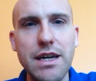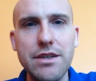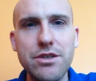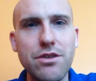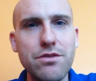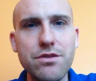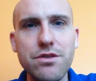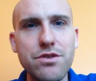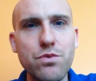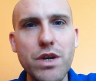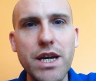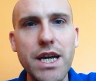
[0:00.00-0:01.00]
at his
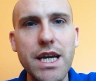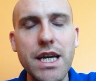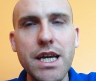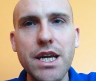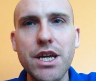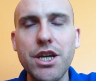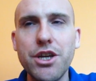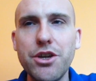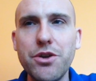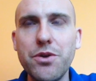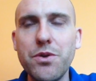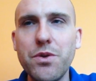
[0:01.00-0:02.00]
concerts where
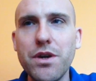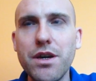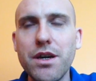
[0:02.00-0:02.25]
the